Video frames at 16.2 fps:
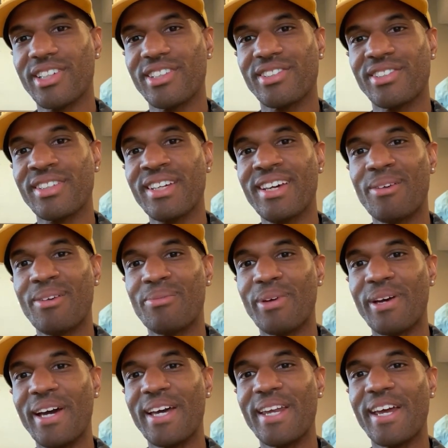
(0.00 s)
just
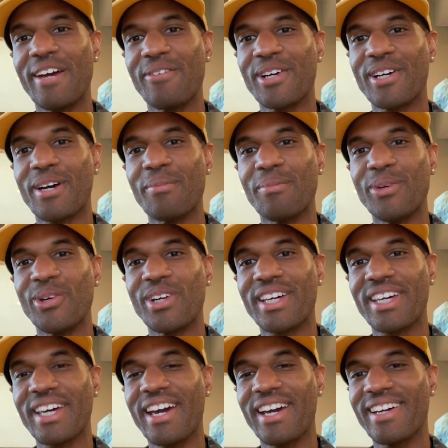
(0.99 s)
being able to
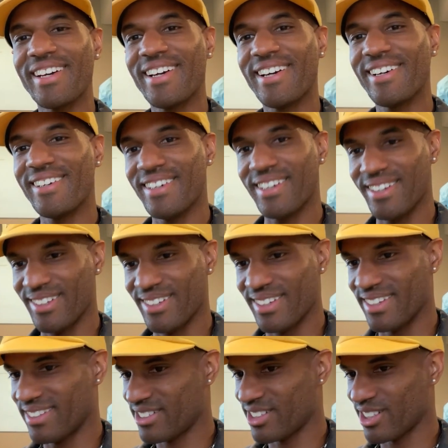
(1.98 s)
communicate here and,
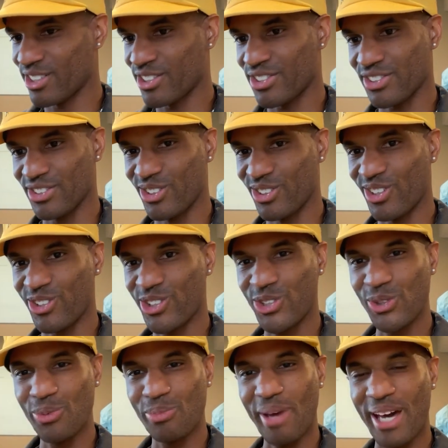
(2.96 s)
and just, you know,
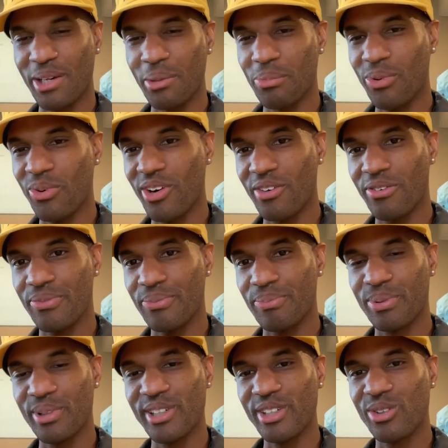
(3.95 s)
shoot back and forth
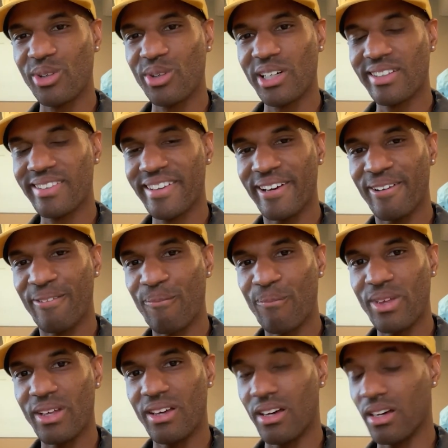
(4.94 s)
pretty quickly.
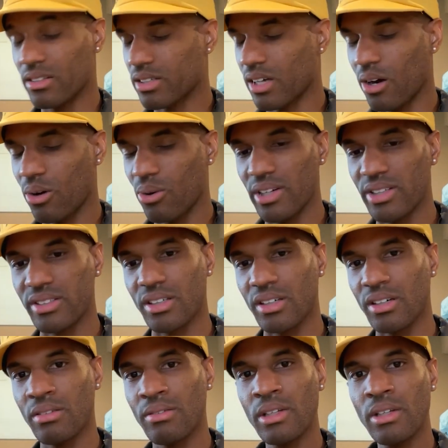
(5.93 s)
It's always
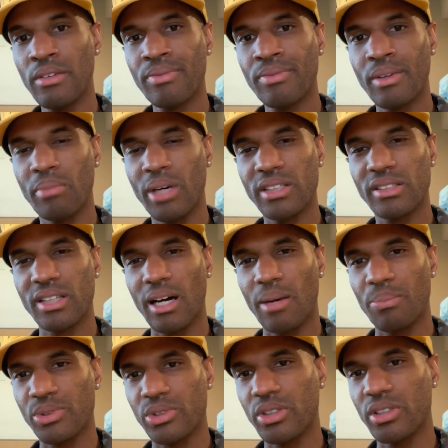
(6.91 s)
a amazing
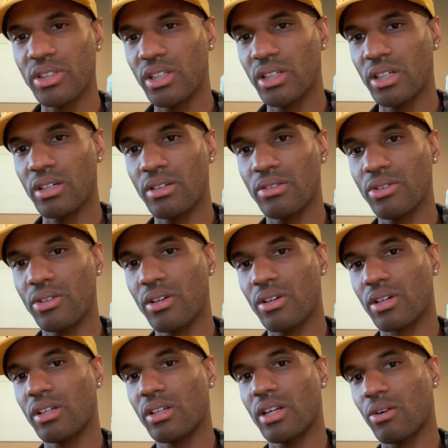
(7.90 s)
opportunity to, you
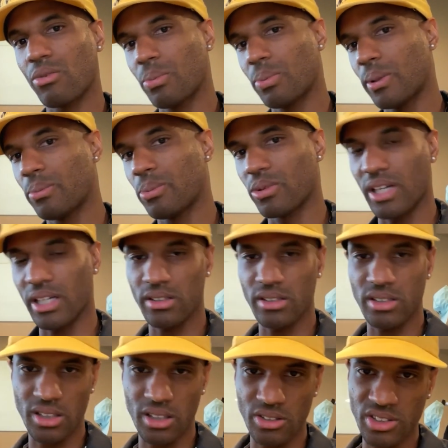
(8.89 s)
know, connect with people like
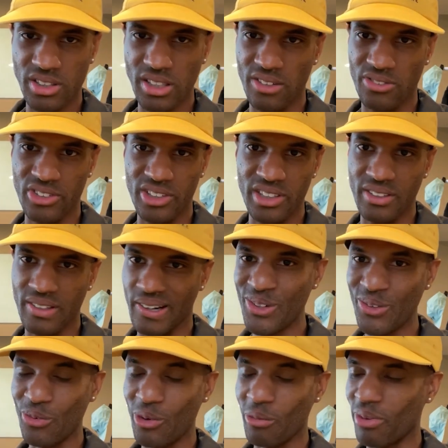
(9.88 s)
yourself, Stephen.
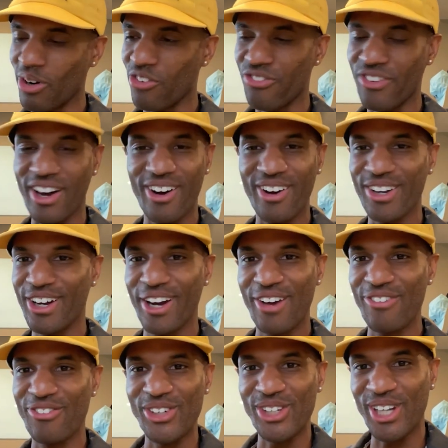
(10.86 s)
We're both out here
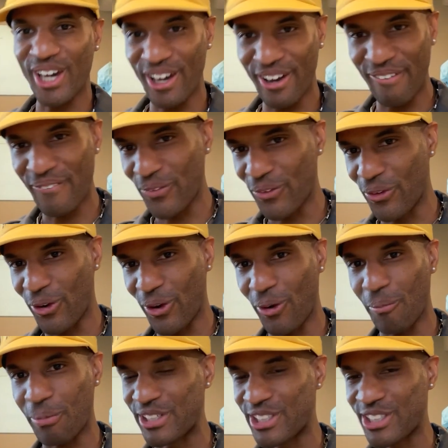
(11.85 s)
every day, you
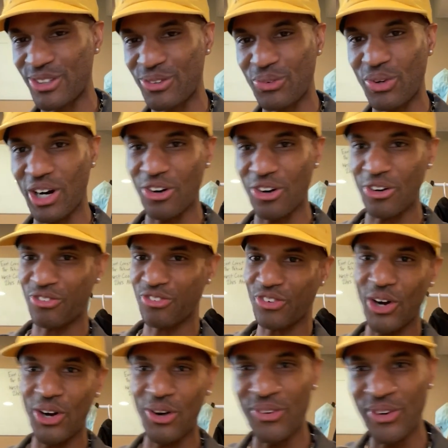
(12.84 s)
know, pushing the world
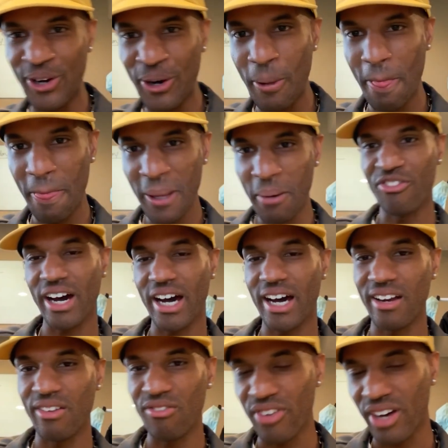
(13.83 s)
forward,
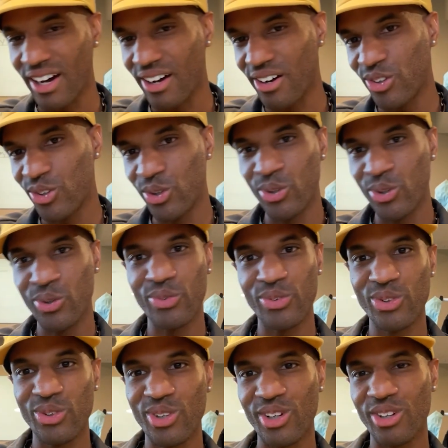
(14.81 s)
providing value,
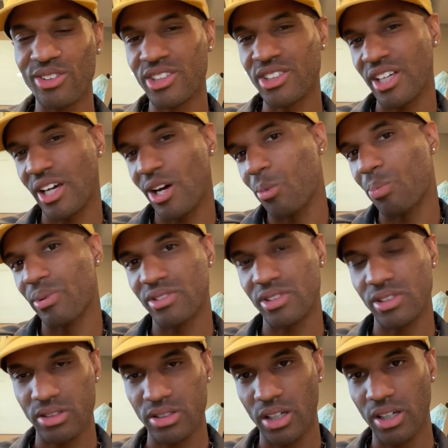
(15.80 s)
you know, just helping
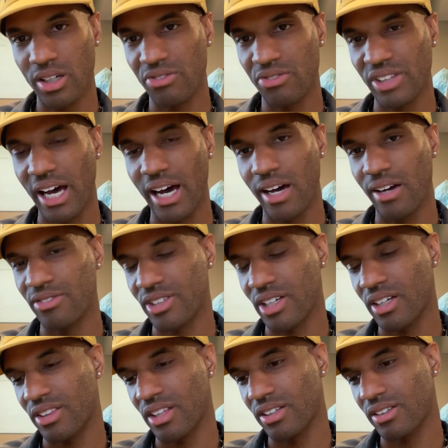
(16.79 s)
to serve lives.
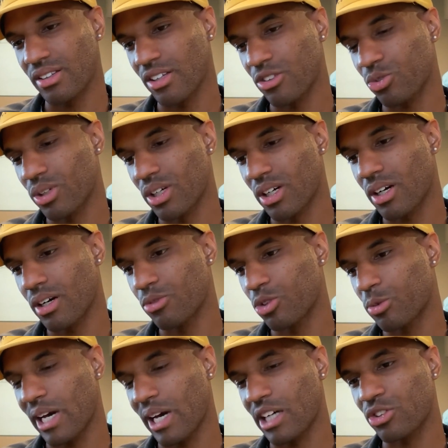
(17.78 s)
I think that's what it
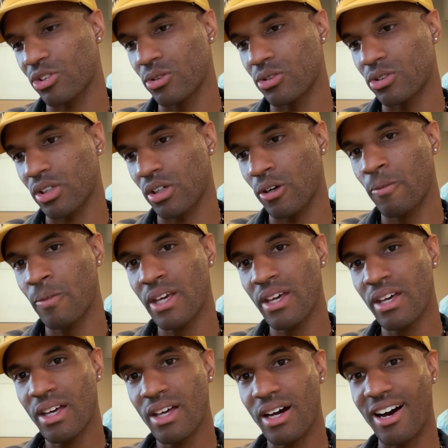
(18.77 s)
comes back to. So
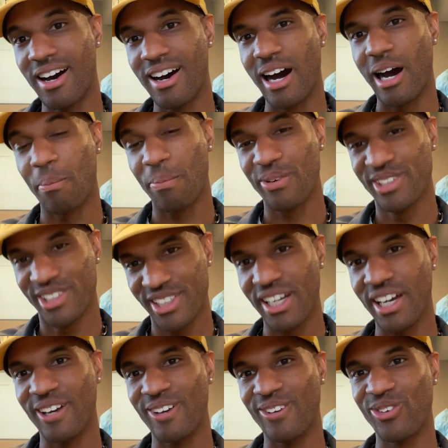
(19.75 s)
uh, I
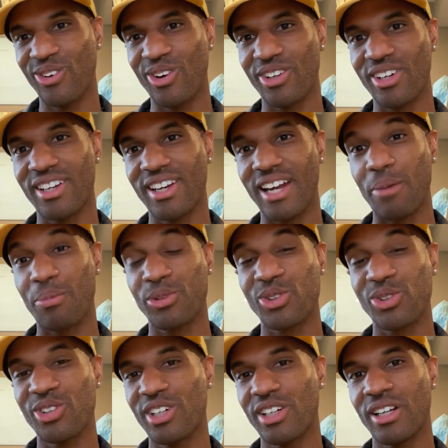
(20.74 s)
appreciate, you know, getting the
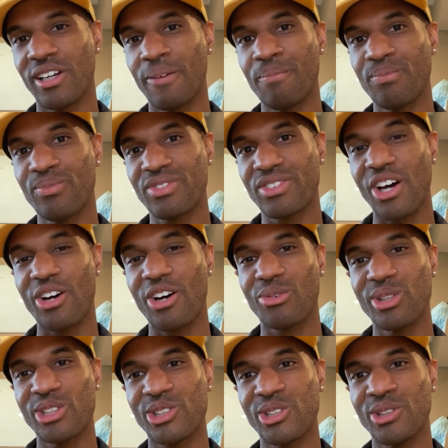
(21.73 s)
opportunity to
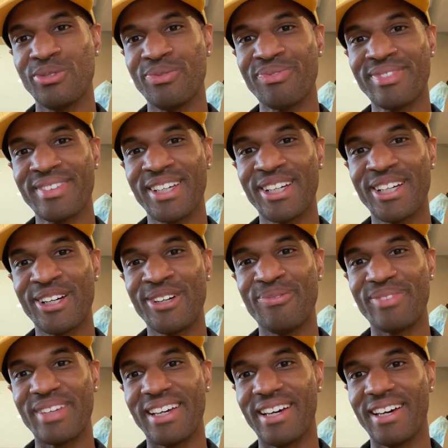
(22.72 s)
talk with you
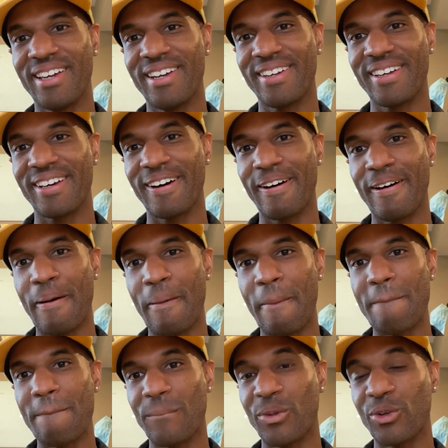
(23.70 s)
here. And, uh,
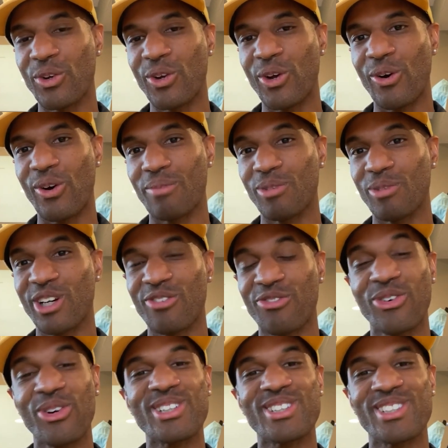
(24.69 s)
you know, I'm looking
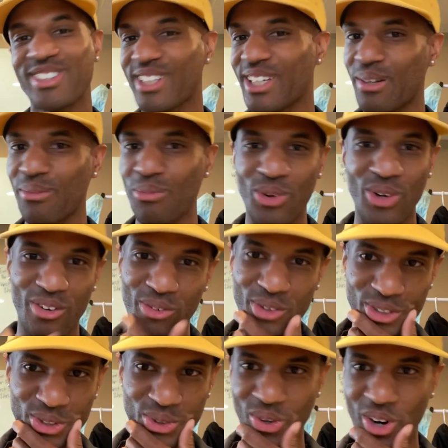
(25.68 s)
forward to seeing more of
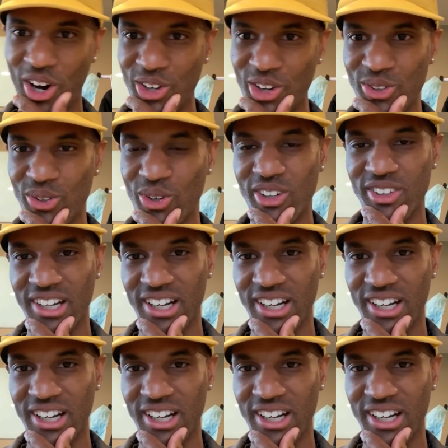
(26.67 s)
what you all do